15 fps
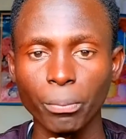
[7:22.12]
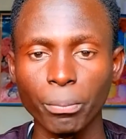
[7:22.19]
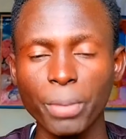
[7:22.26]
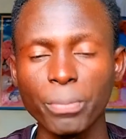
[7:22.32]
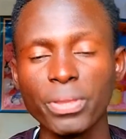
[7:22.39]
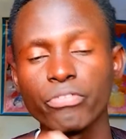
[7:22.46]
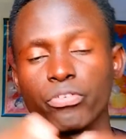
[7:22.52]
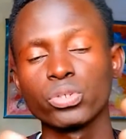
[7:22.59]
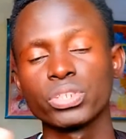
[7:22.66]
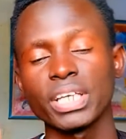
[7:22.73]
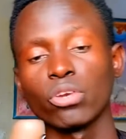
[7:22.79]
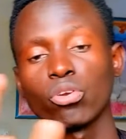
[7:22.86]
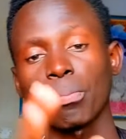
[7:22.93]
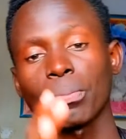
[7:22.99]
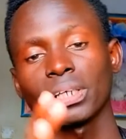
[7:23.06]
maybe if you
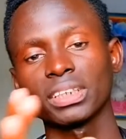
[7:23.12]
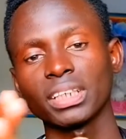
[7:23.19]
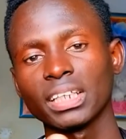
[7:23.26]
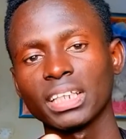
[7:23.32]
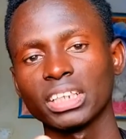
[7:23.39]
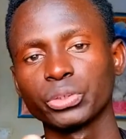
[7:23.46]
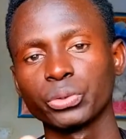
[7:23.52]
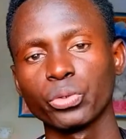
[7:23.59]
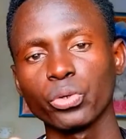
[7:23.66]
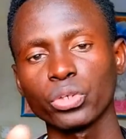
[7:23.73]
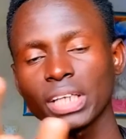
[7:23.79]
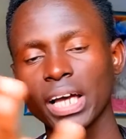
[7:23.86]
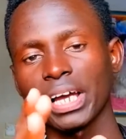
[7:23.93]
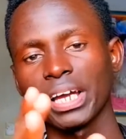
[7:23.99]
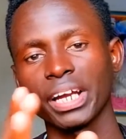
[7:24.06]
tell your partner that you
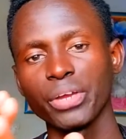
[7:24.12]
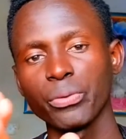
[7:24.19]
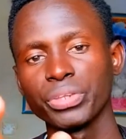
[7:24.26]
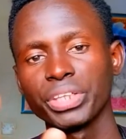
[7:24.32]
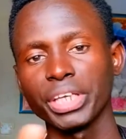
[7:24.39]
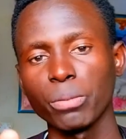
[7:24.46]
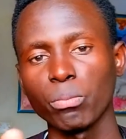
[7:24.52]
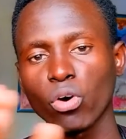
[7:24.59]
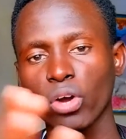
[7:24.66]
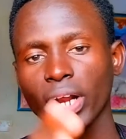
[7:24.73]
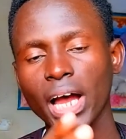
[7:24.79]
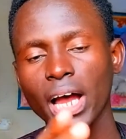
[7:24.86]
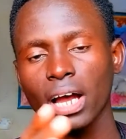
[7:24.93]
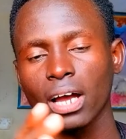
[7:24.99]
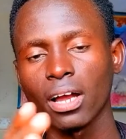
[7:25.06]
don't agree with him or
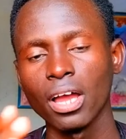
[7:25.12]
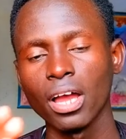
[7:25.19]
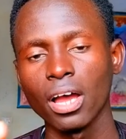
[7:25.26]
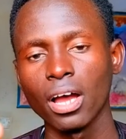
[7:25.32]
her,